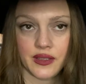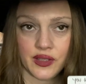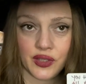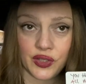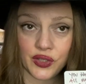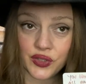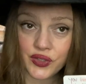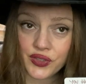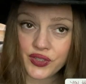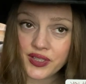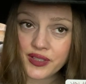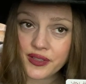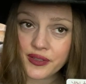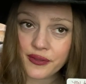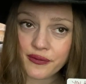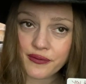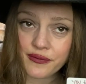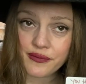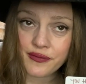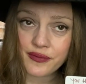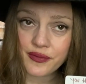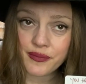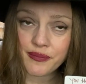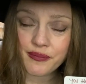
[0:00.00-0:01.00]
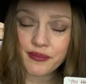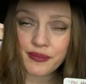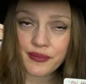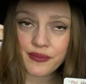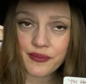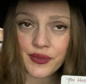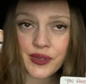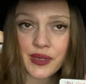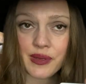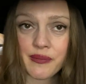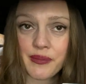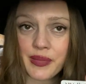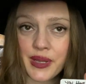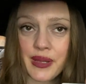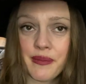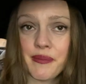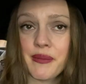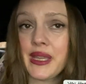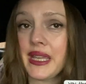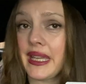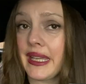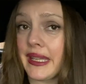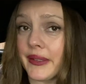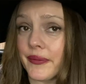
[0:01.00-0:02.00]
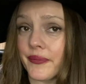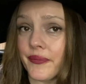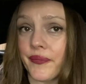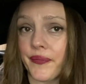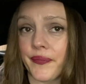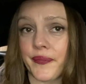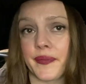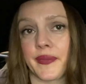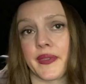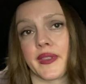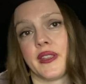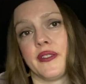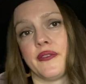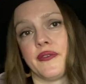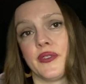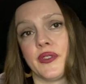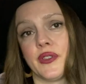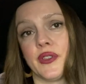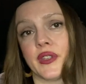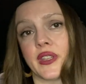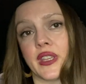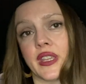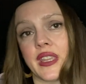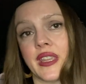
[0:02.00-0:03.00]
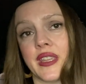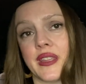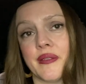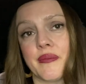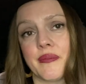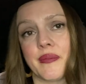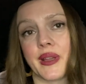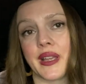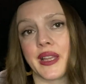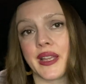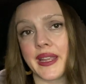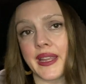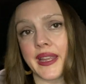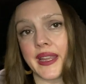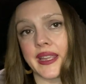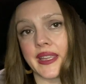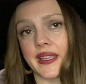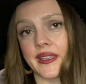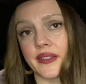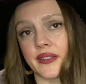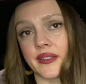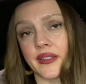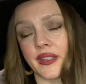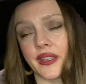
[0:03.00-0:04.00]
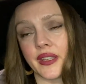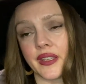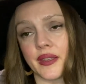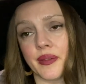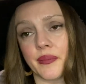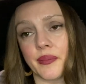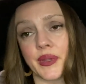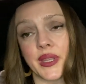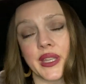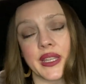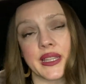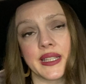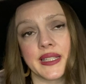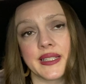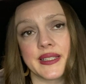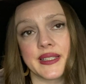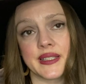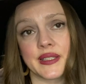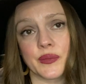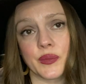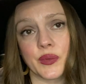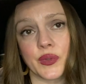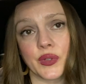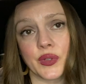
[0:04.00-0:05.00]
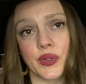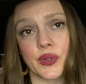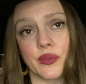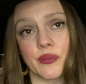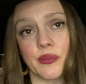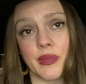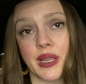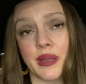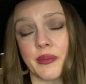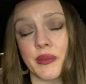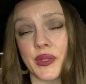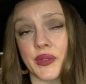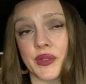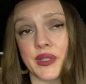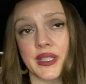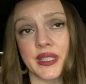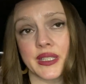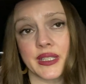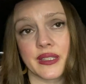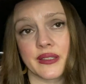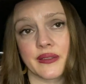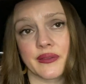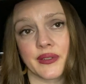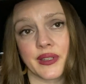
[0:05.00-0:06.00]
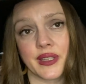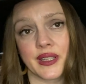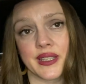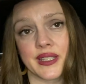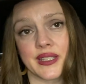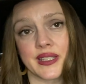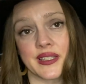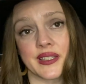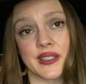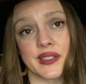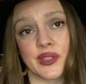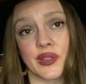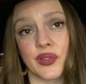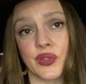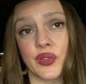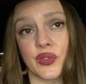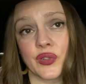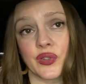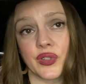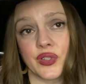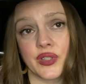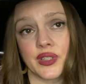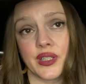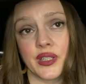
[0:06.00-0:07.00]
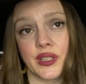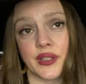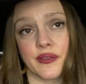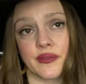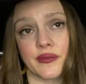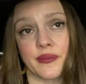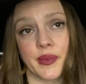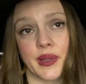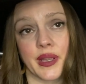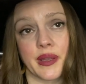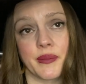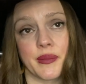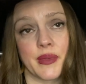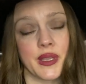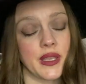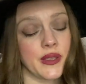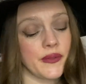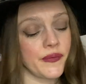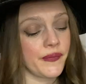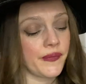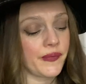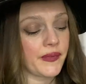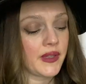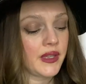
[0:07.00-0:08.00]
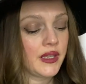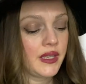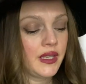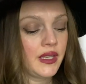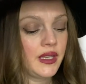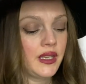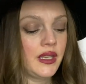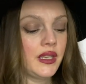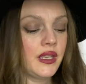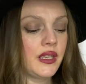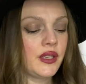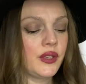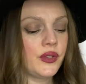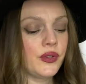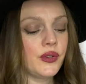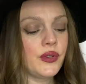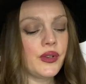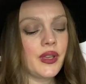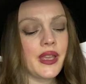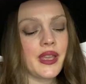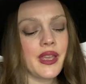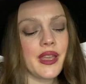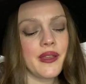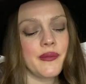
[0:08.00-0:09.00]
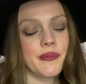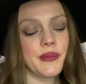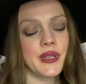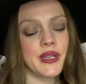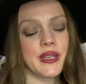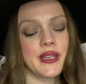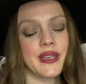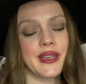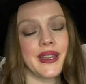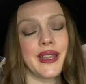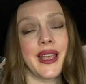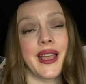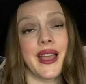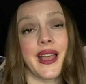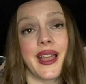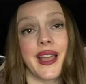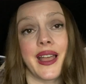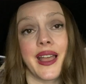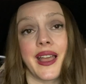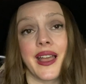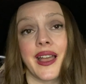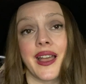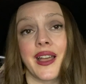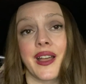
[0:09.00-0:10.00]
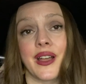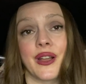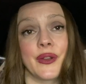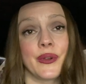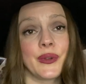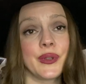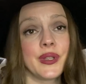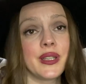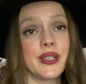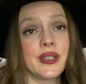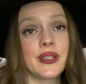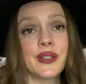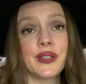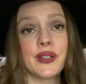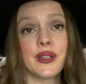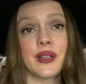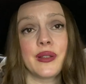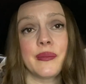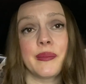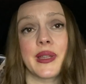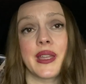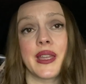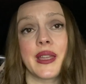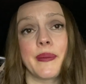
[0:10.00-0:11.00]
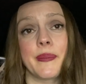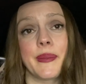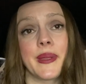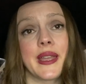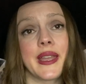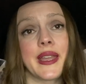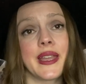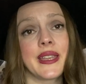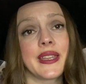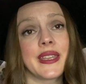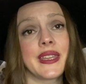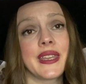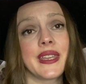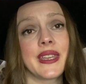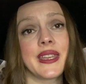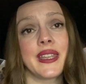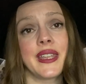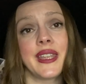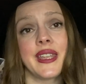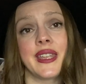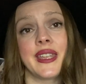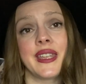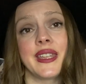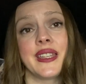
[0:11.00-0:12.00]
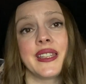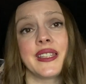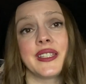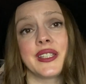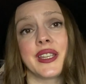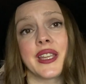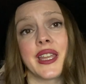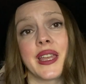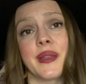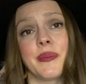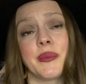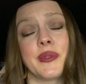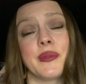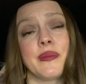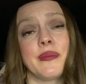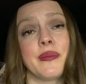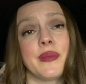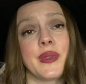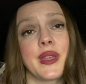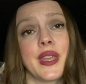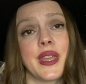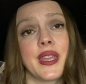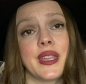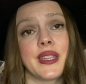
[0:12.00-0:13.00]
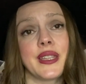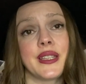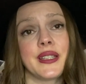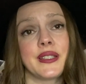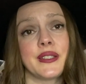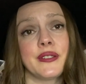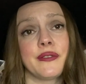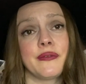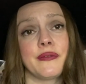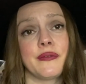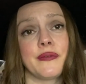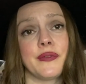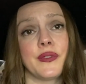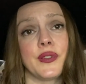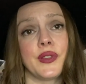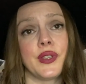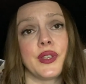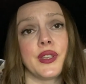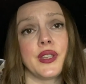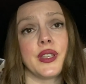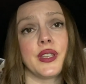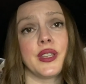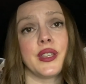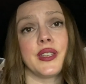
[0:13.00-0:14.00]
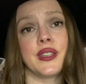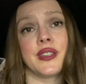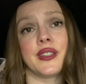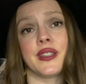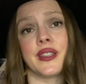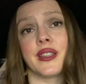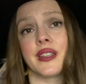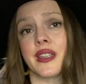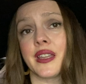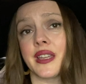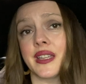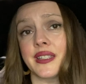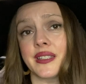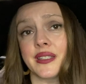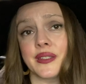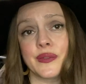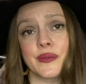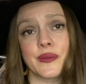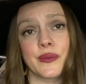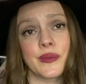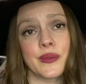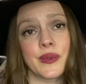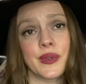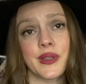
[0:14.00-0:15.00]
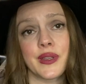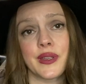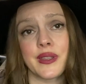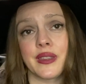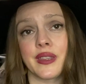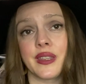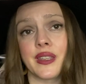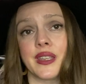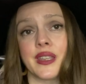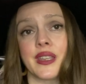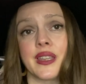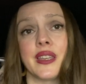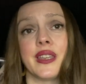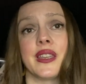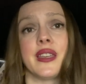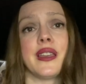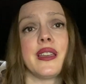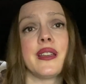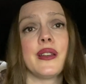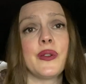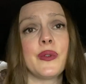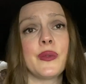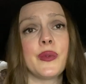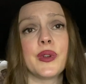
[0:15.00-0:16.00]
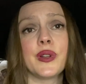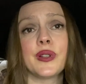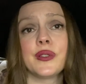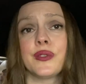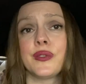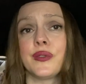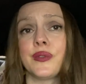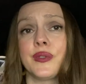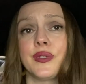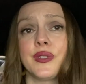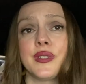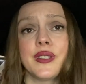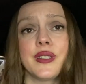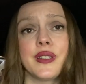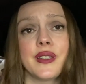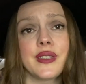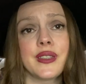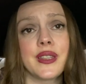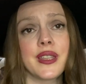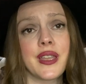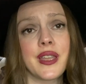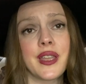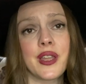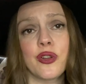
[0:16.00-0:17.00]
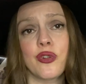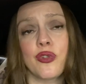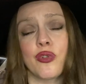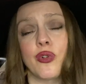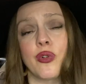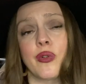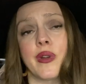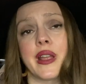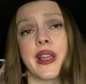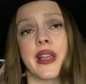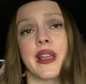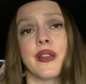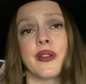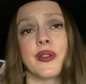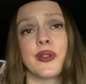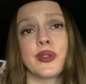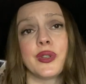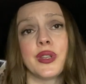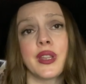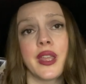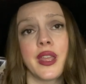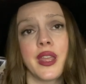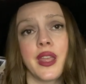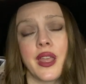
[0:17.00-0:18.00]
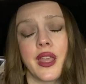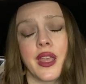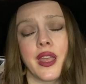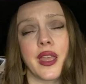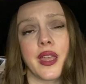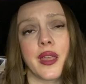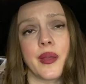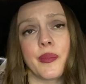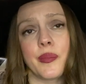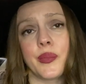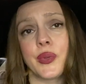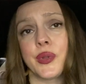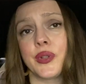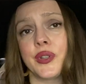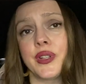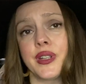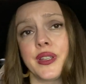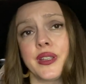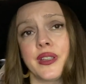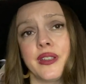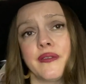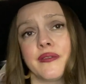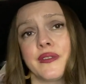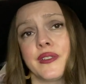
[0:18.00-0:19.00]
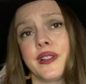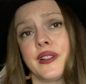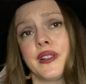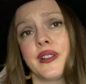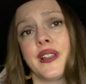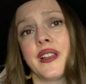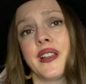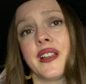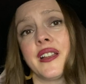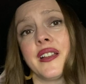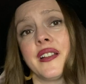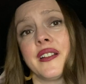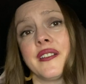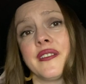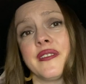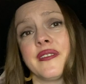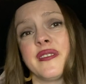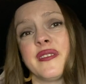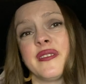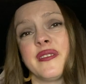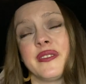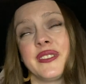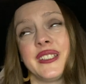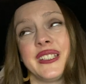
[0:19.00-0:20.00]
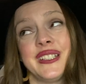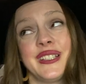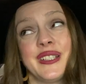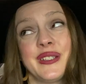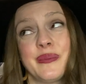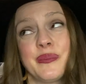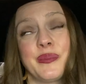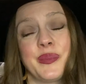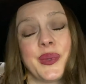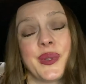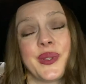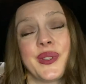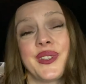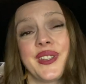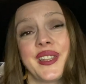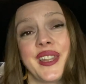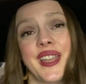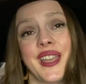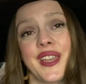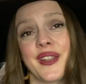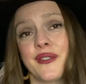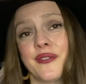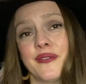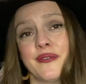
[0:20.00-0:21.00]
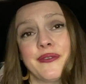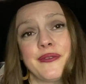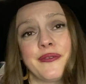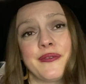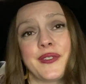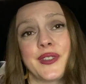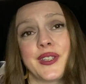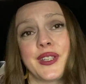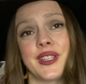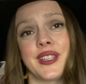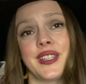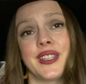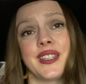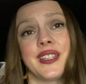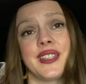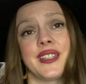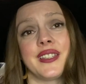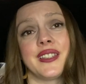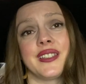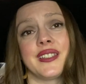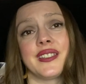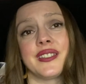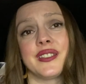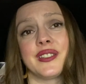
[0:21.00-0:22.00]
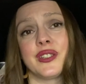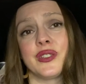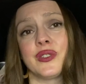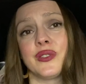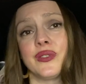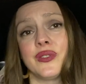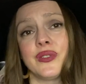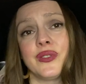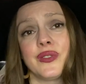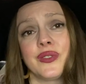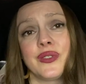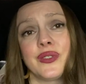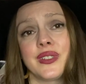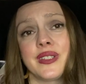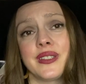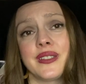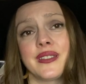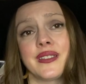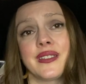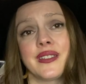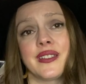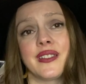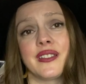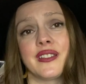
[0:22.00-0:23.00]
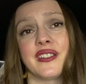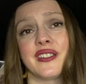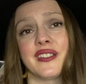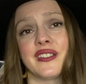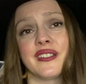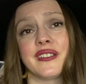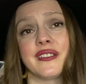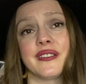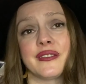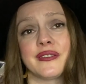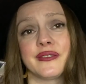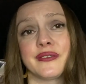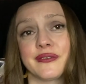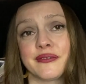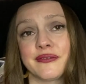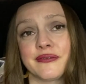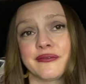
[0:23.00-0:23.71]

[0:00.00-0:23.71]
Good Enough, written by me. If you look in my playlist, there's one called My Music, and this is a song called Good Enough by me. You have me now and all my baggage. I've been made to feel less than worthy. I want to turn that around and believe in love, but I don't feel good enough.